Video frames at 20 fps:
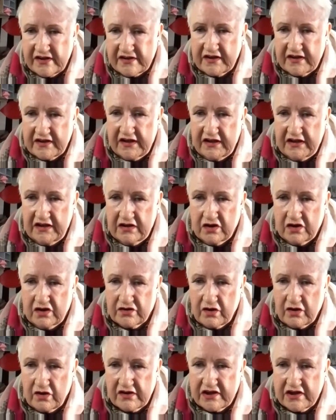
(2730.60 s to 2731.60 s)
Um, a
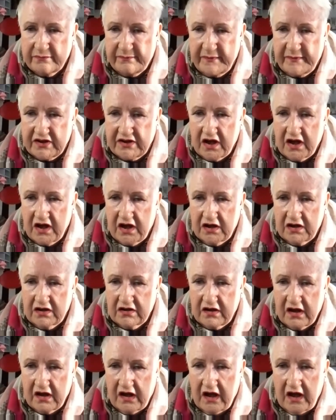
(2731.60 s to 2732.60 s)
cultural
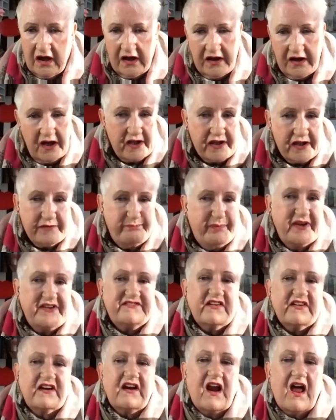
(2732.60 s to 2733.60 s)
study could also
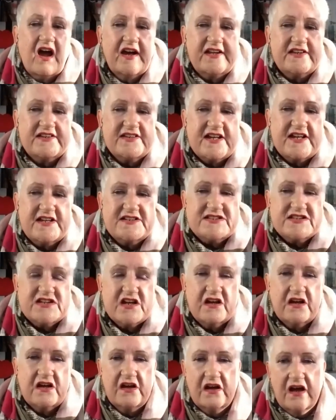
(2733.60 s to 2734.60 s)
be done.
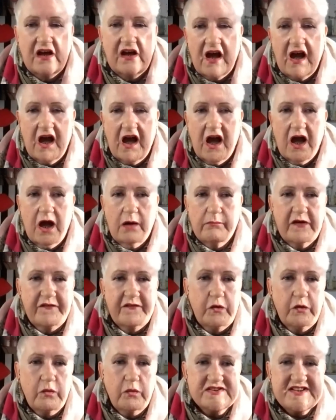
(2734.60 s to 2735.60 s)
Yes, be
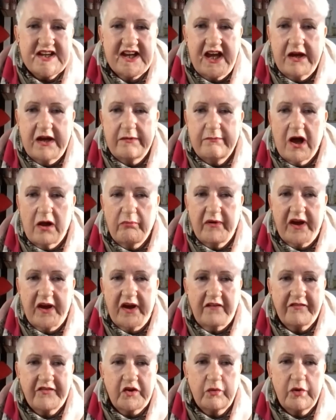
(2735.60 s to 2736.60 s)
delighted.
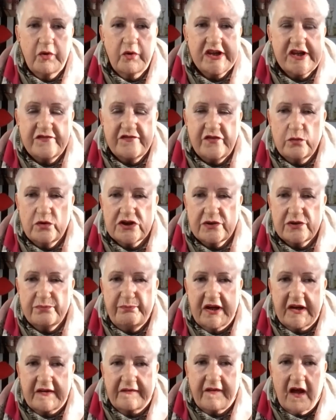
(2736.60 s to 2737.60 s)
Um, if you want to
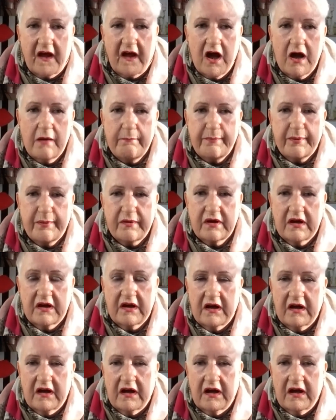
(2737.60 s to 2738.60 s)
email me
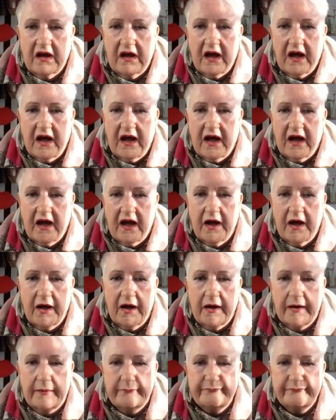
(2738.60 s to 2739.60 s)
afterwards, if you want to pick that
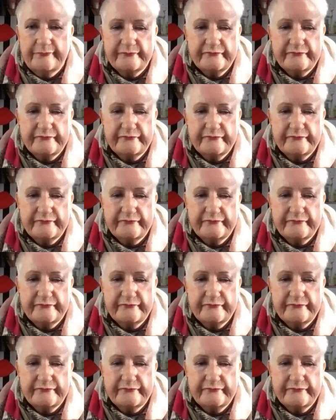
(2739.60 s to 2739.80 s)
up.